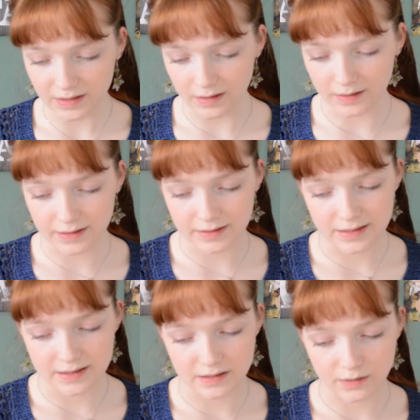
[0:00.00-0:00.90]
I did
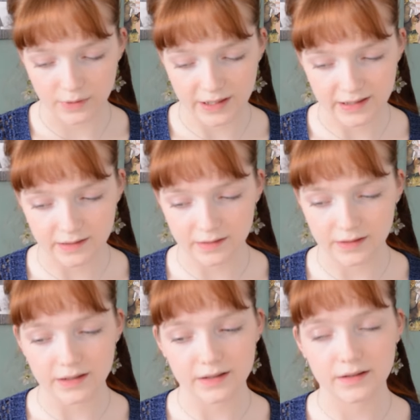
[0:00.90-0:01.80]
this in a way that
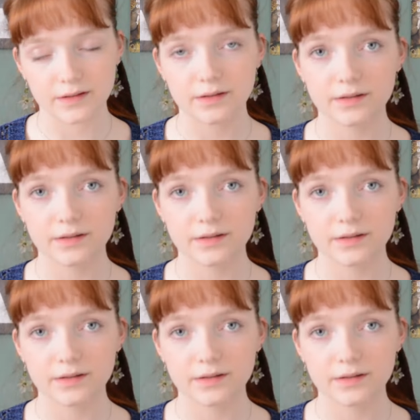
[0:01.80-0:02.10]
I